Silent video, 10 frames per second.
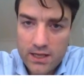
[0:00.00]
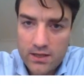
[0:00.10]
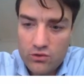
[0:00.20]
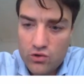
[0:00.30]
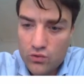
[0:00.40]

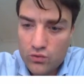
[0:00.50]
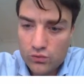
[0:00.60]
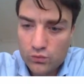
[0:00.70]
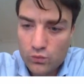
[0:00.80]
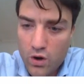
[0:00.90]

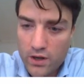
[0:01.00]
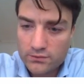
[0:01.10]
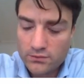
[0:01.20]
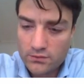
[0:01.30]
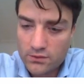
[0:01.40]
into
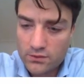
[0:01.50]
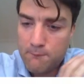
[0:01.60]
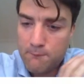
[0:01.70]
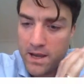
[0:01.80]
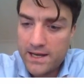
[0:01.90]
one
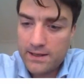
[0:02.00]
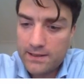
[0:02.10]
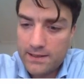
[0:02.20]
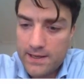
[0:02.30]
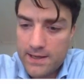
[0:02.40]

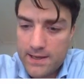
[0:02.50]
combined